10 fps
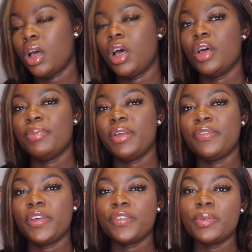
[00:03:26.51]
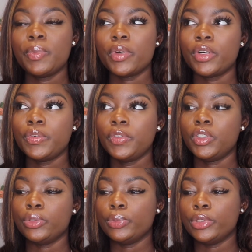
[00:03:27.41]
My favorite
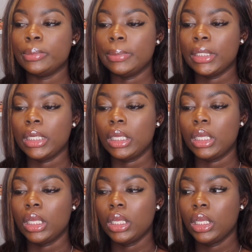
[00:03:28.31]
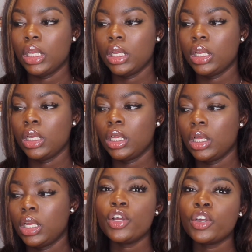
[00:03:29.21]
perfume would be
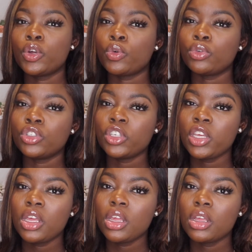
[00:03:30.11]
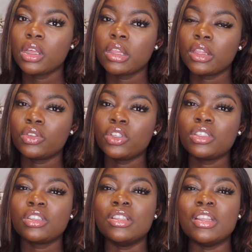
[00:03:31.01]
Gucci. There's
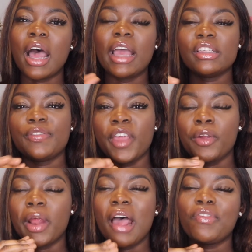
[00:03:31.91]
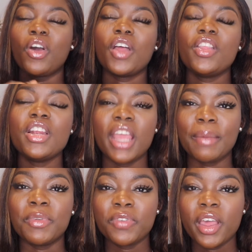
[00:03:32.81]
this nice fragrance. I forgot the
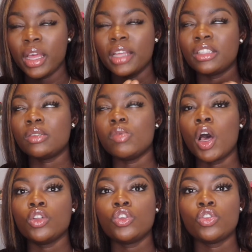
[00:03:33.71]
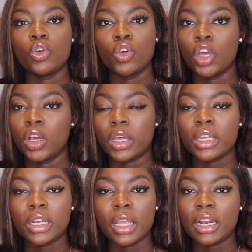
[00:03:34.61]
name of it. It smelled so
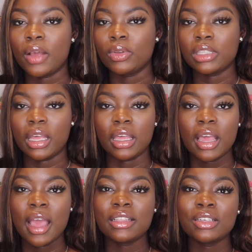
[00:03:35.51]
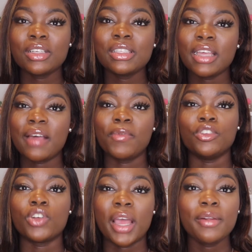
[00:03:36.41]
good, and I was like, to this day, I've
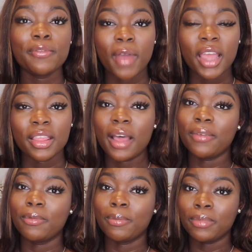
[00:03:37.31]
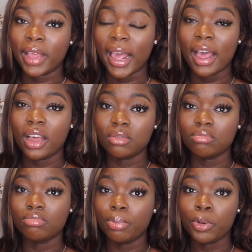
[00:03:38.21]
been trying to find out that
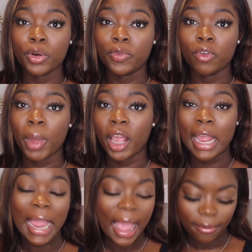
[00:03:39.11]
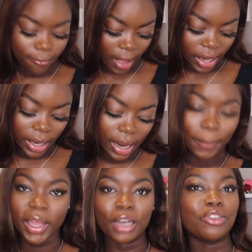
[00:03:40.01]
perfume. I can't find it, and
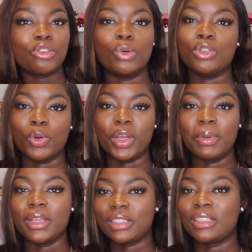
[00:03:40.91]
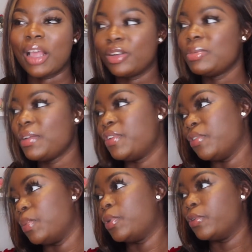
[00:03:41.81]
I'm getting so annoyed because that was my
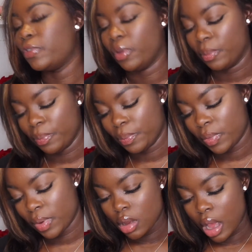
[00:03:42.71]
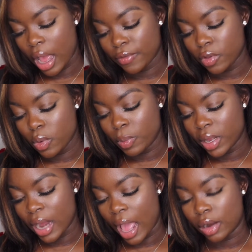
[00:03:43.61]
favorite perfume. Have you
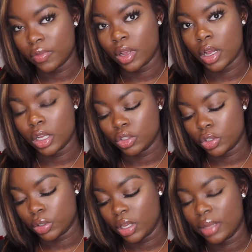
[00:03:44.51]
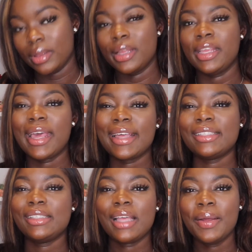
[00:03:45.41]
been out of the country?
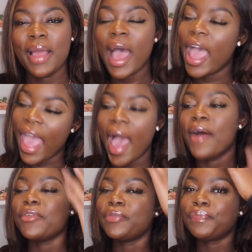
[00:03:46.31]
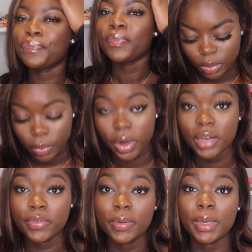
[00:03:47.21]
Yes, I have. I was
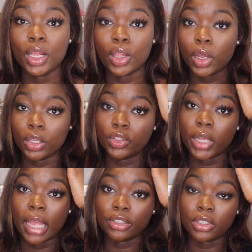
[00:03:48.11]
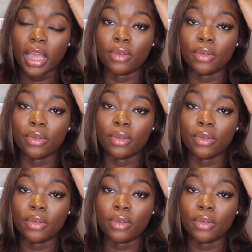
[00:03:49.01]
born from another country, actually.